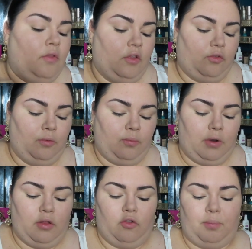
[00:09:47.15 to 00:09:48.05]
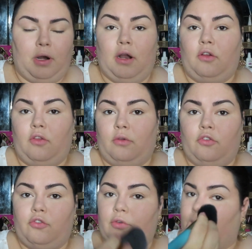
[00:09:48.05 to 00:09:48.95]
This was one of those products that was
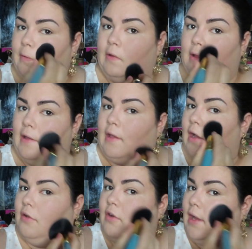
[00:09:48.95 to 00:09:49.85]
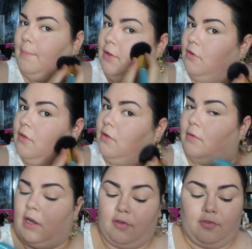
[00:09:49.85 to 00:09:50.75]
truly like a diamond in the
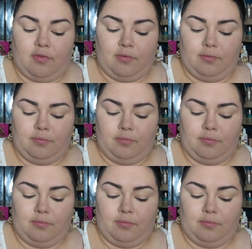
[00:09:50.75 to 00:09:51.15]
rough.